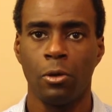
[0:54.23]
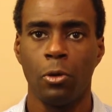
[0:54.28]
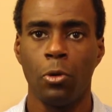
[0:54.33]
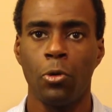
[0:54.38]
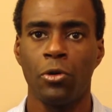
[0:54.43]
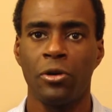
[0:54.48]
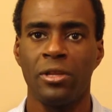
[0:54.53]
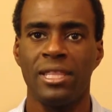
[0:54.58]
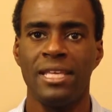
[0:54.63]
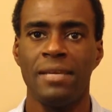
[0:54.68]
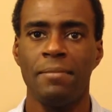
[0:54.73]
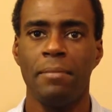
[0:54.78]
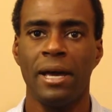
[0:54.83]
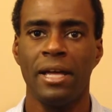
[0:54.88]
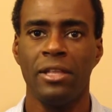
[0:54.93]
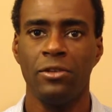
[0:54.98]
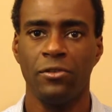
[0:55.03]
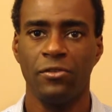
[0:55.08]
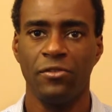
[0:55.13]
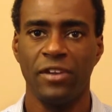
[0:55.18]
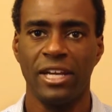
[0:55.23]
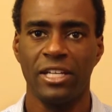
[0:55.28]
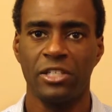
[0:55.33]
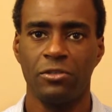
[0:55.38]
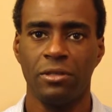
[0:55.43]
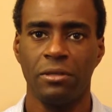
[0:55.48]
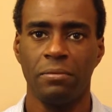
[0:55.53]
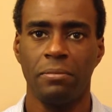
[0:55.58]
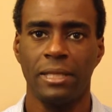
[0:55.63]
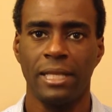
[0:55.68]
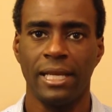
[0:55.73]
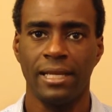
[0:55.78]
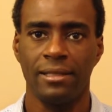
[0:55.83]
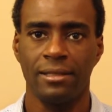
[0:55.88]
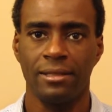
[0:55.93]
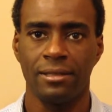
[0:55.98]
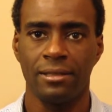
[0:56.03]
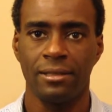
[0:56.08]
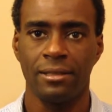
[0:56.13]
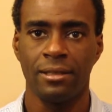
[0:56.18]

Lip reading: or the manufacturing plant.